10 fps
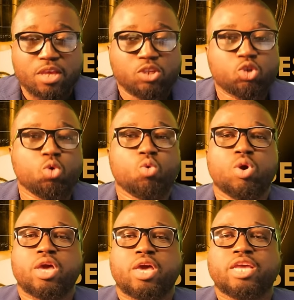
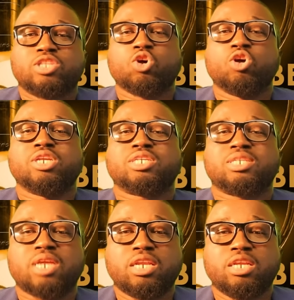So it's
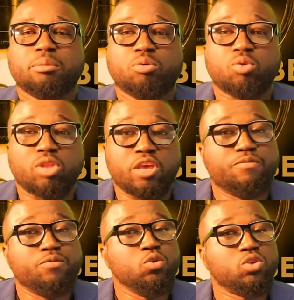understandable
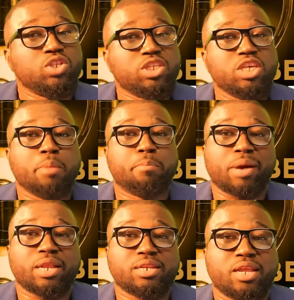if you see a
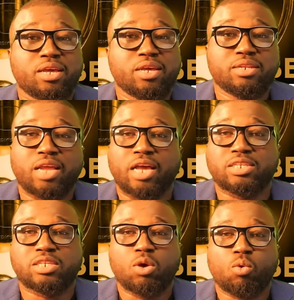partner
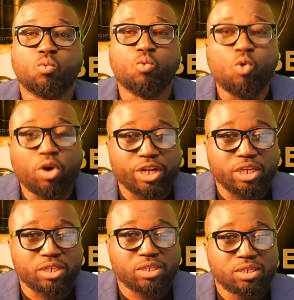that's
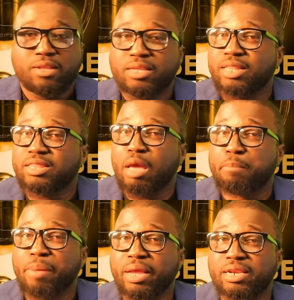worried that their
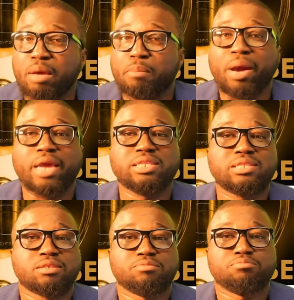partner
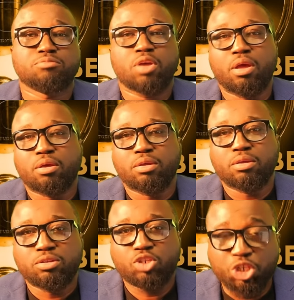might
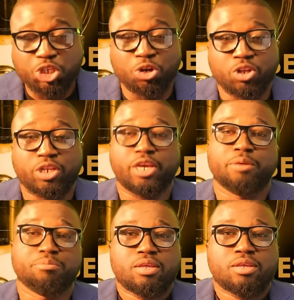cheat on
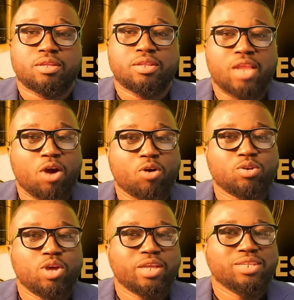them.
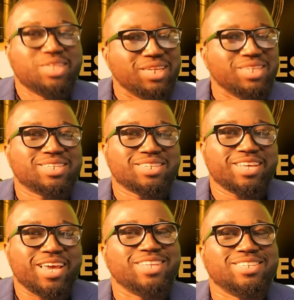Now, this
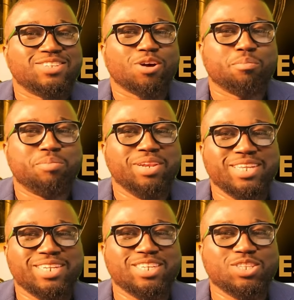ends up
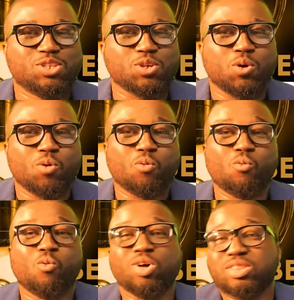leading to
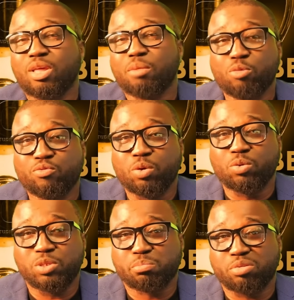what the movie
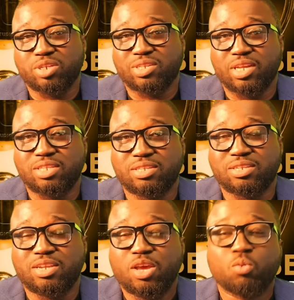is
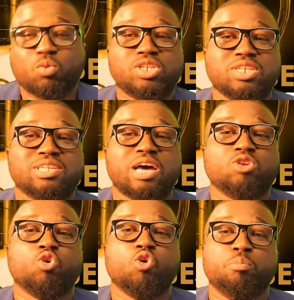presenting, which is
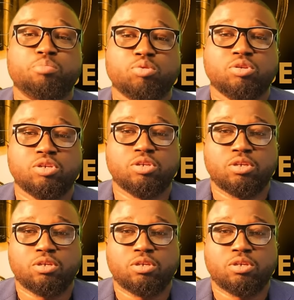an open